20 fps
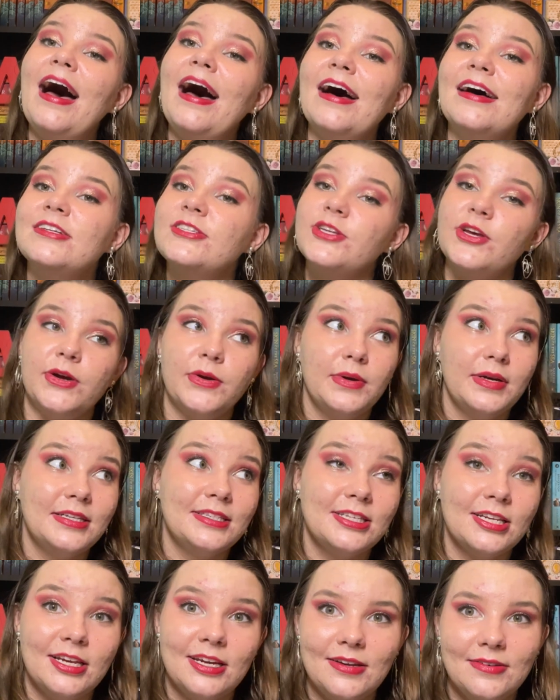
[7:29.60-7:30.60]
So it's
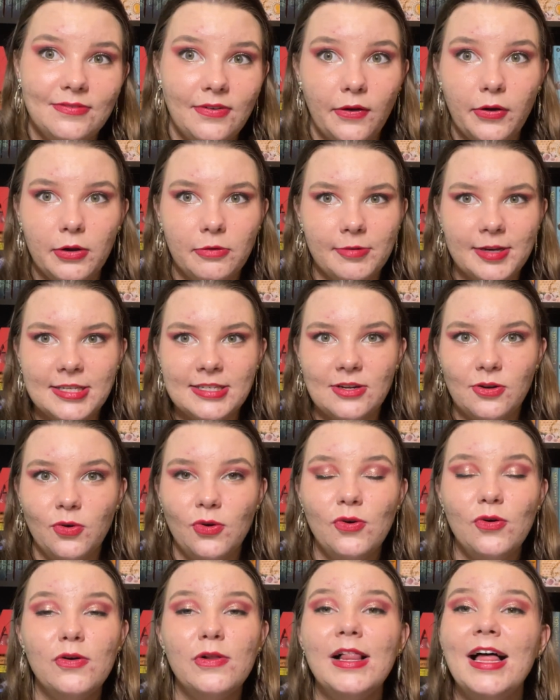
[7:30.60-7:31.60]
a very recent
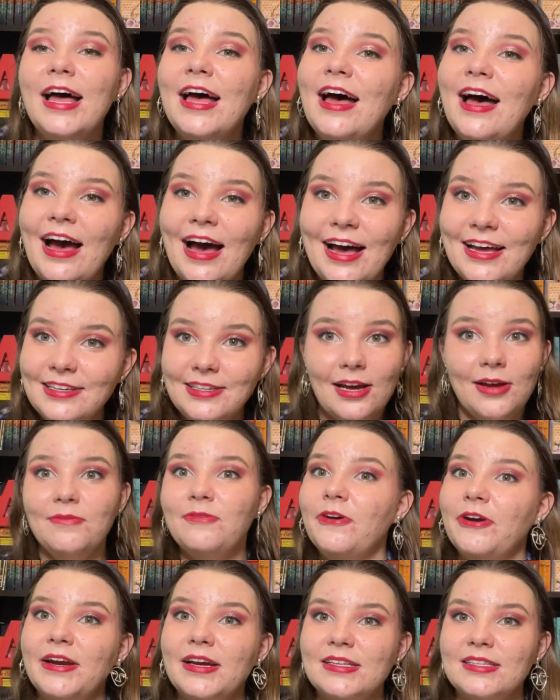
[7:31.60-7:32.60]
haul and I'm
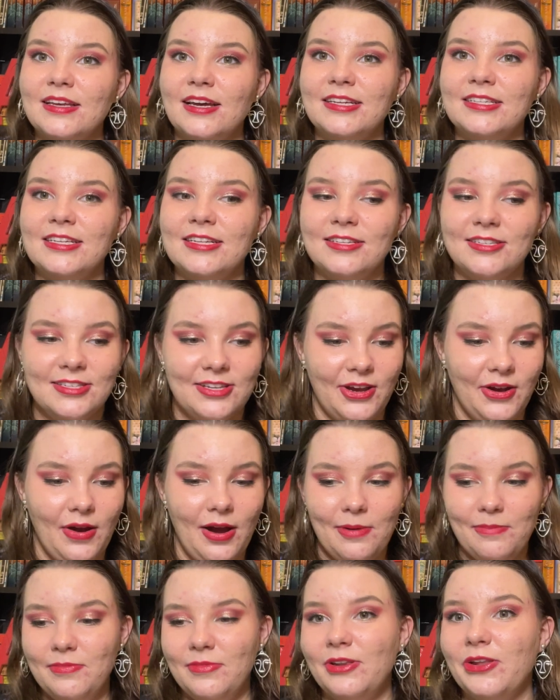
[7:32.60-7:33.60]
very excited, so
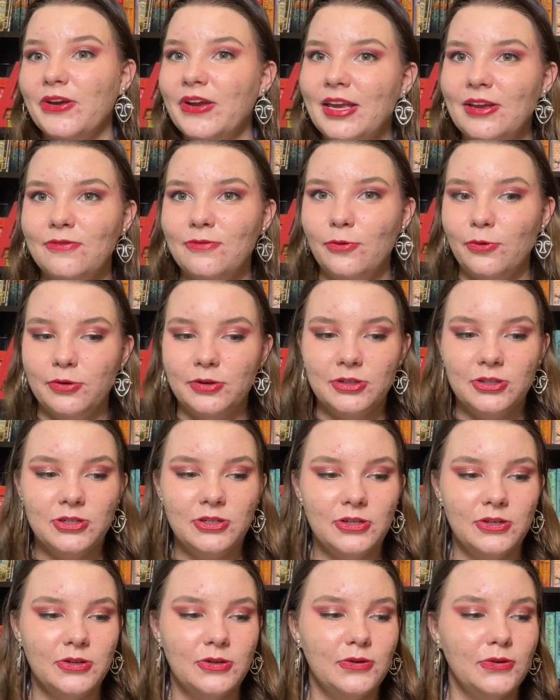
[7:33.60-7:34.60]
I'm looking forward
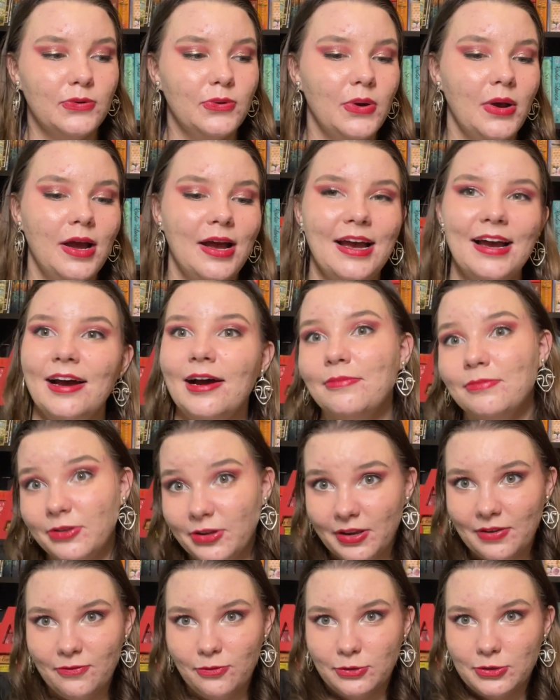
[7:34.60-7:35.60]
to
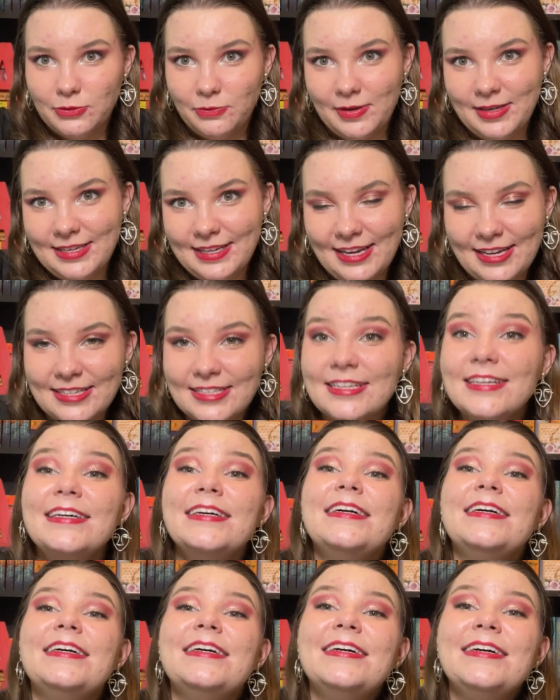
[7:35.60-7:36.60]
reading it.
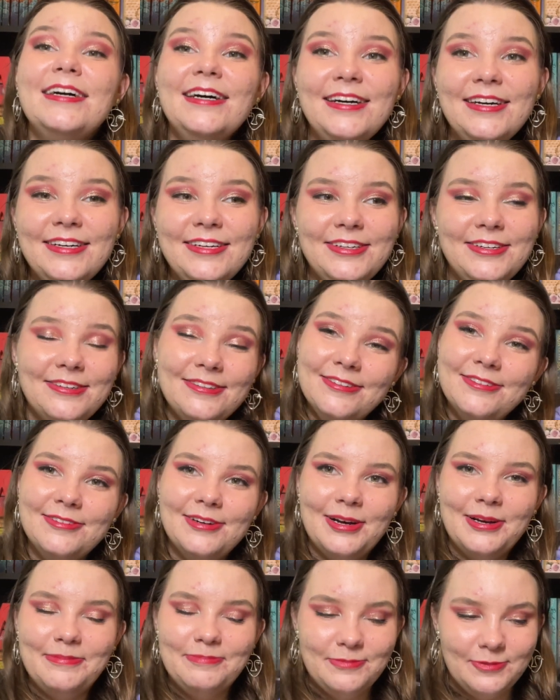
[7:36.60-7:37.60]
Oh,
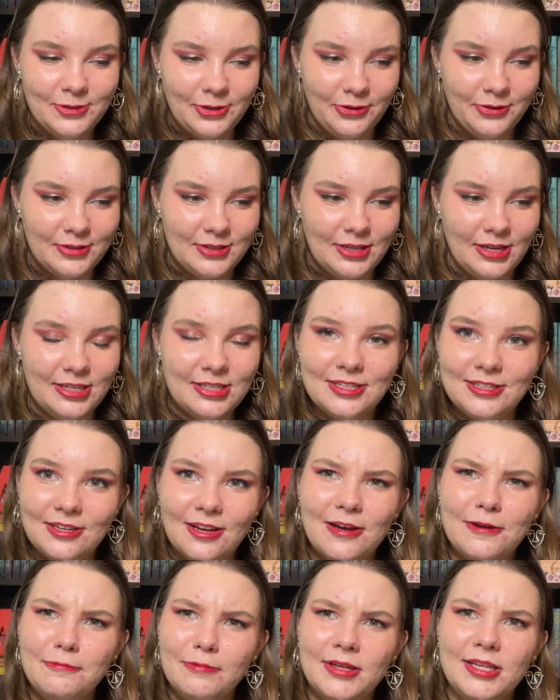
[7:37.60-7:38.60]
I'm so excited. I
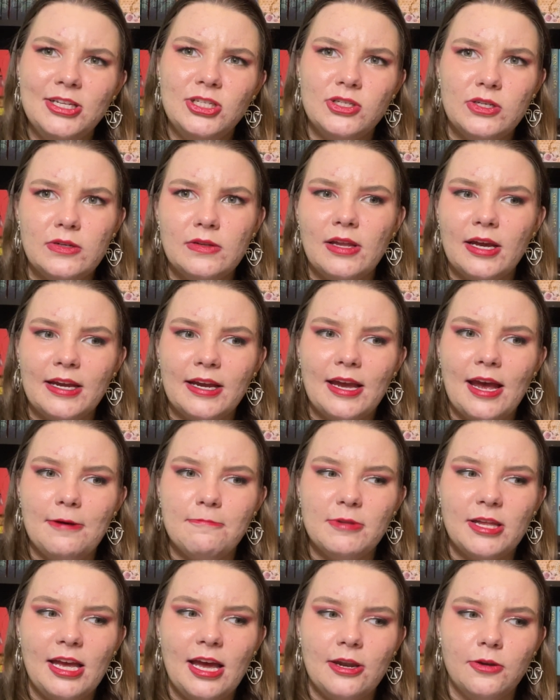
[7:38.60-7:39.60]
really do like Emily
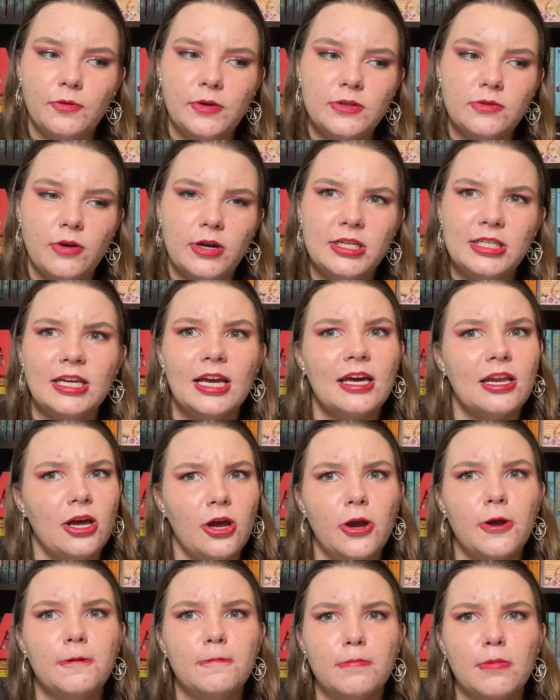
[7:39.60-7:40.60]
Henry's writing and I
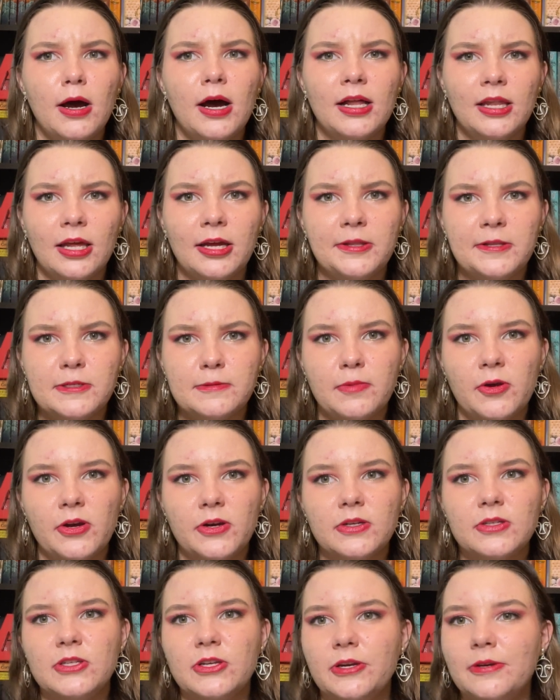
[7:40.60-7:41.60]
hope I like this book,
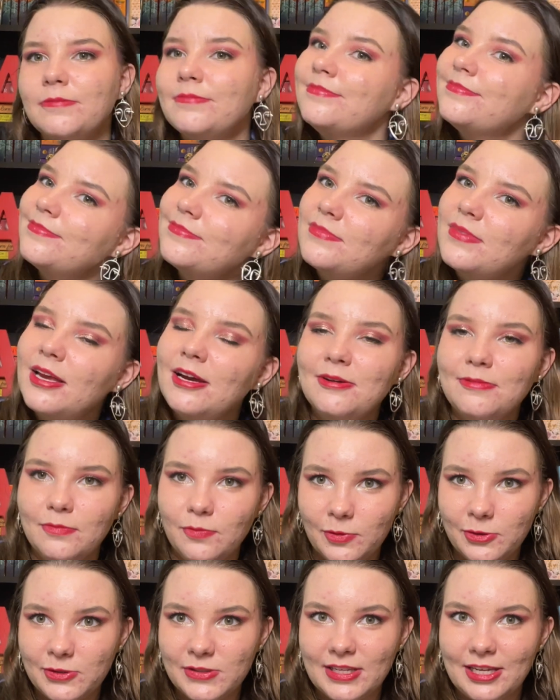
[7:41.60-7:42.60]
so
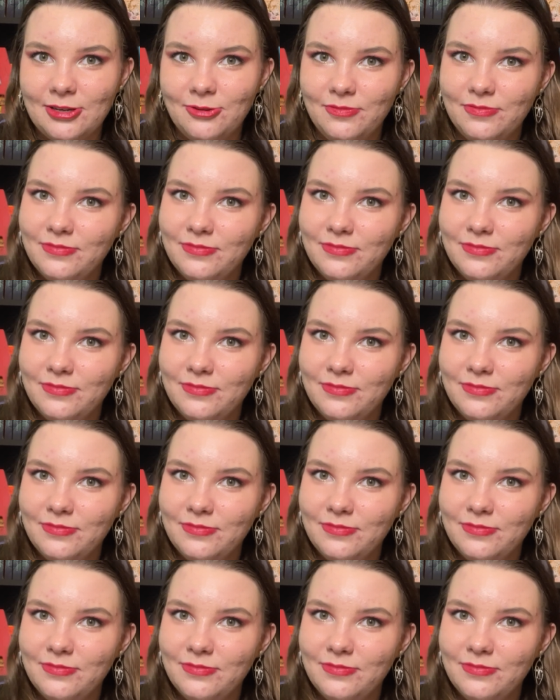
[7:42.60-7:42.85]
we'll see.